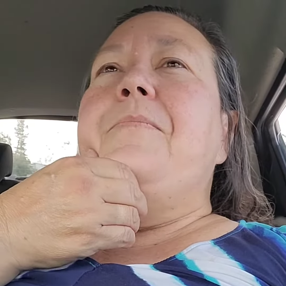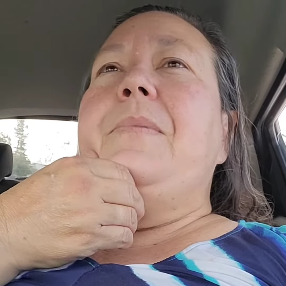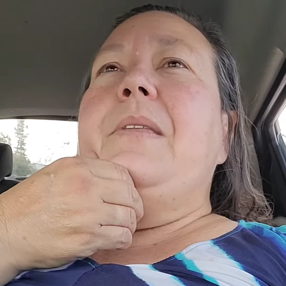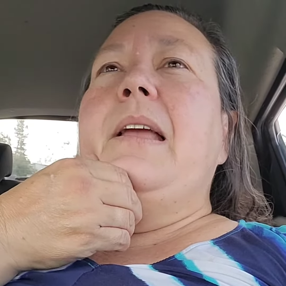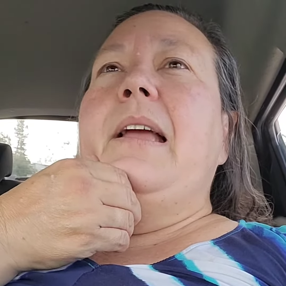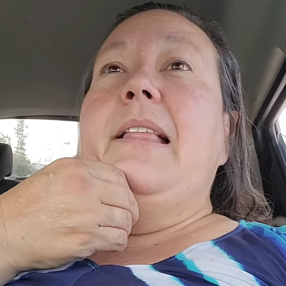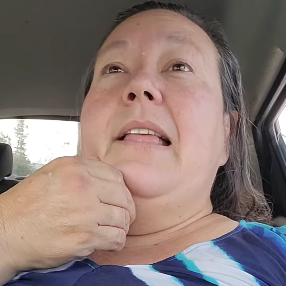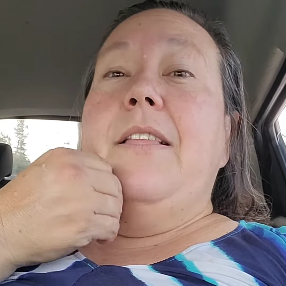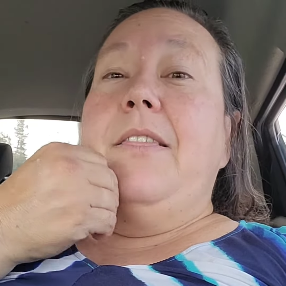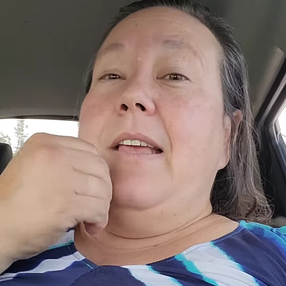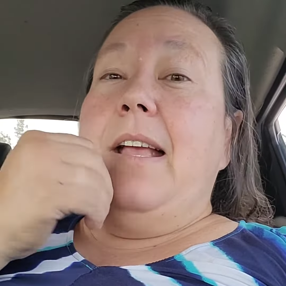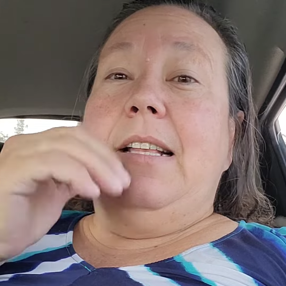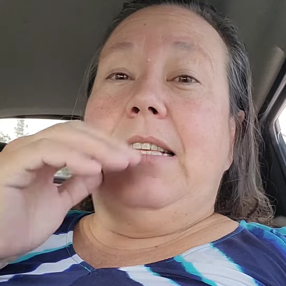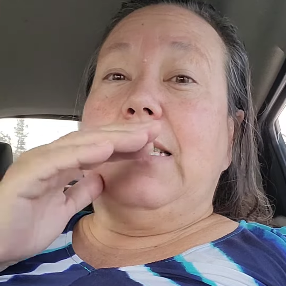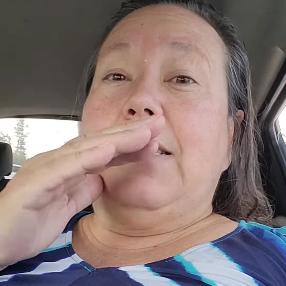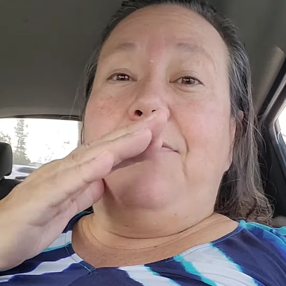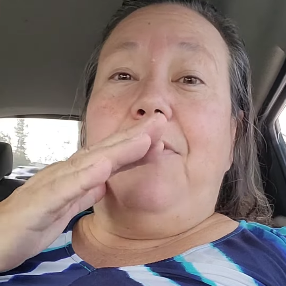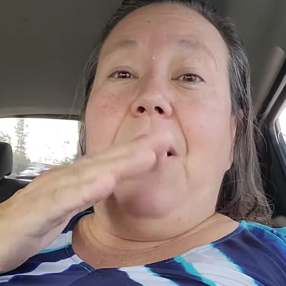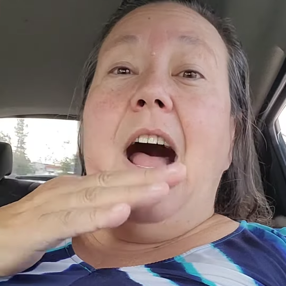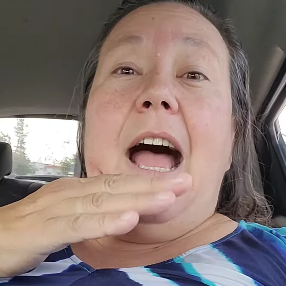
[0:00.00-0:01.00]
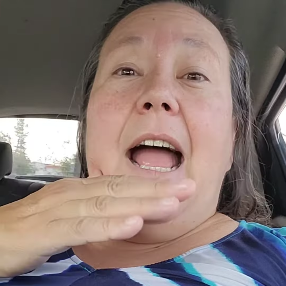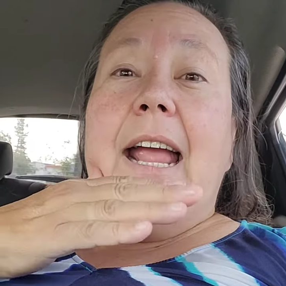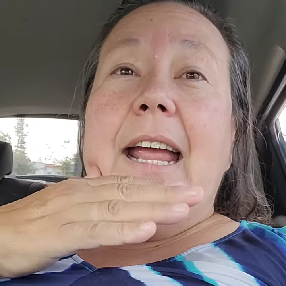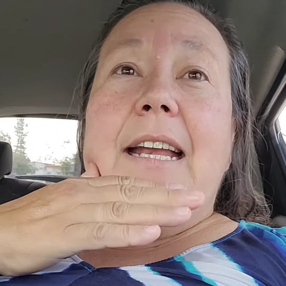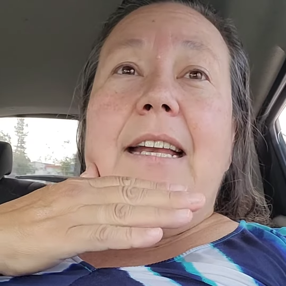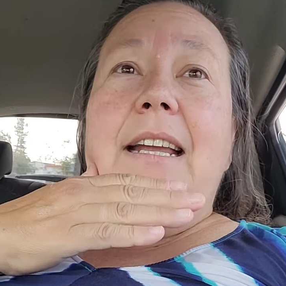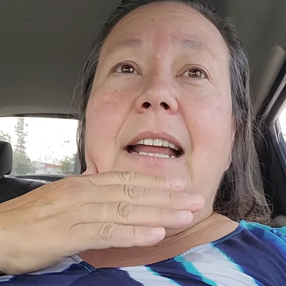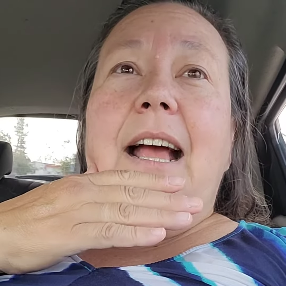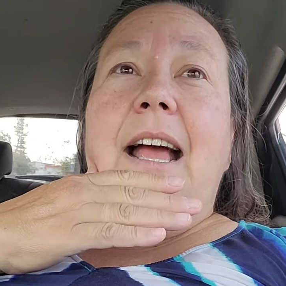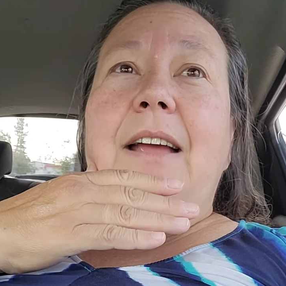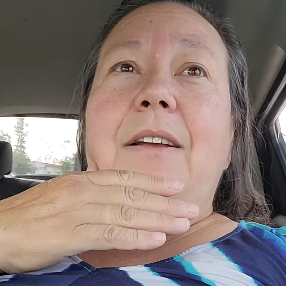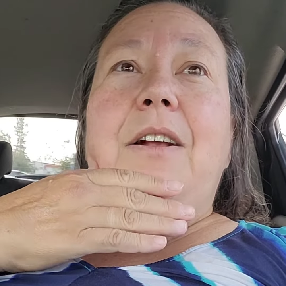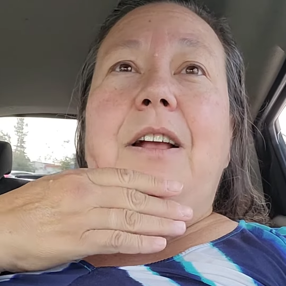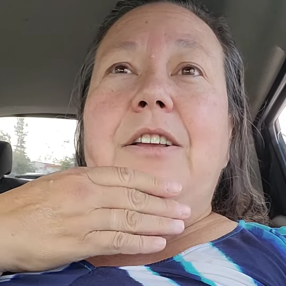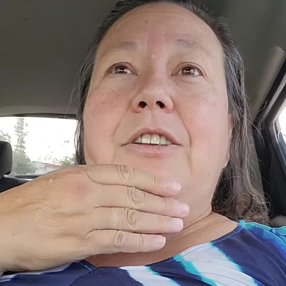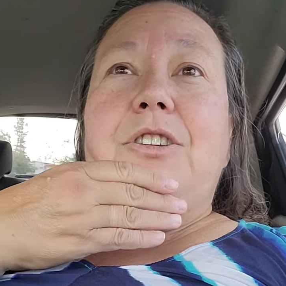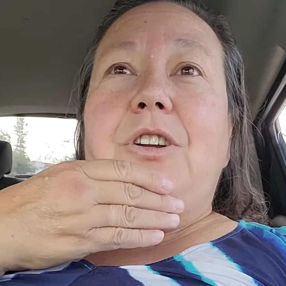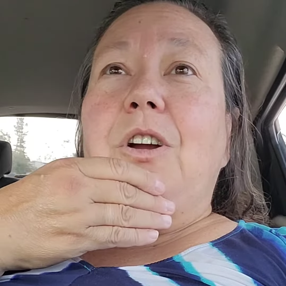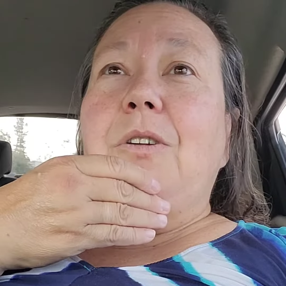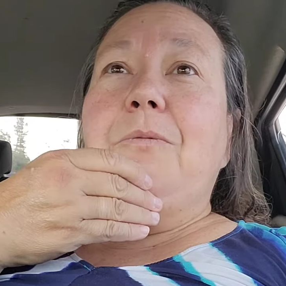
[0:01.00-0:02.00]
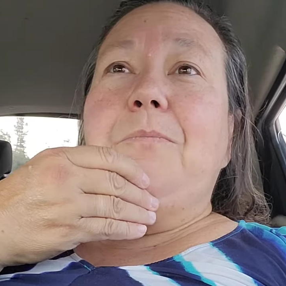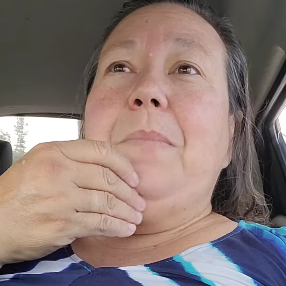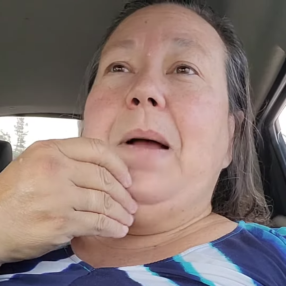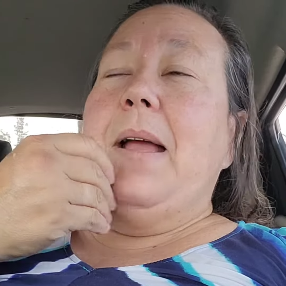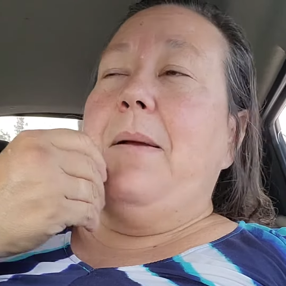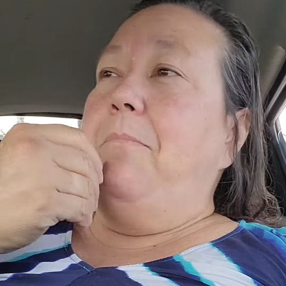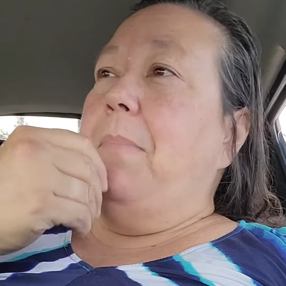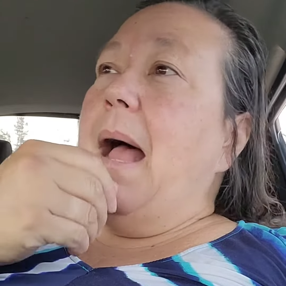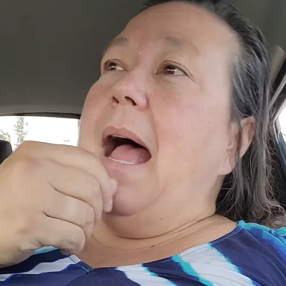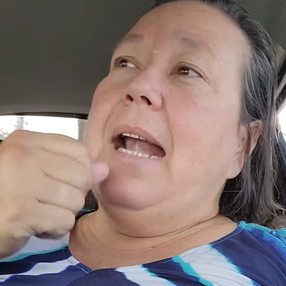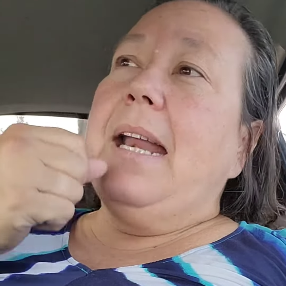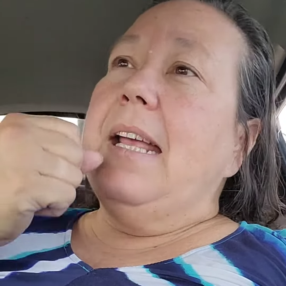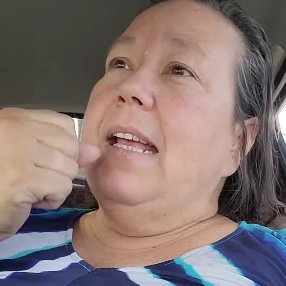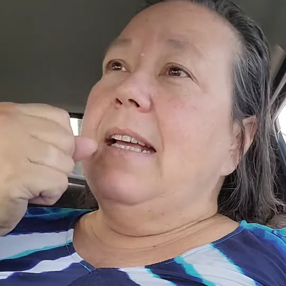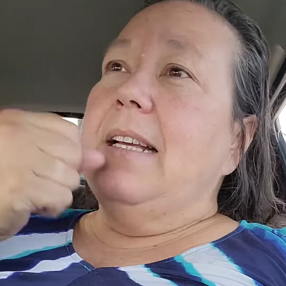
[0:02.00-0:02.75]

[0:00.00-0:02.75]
it's fine. I could turn my body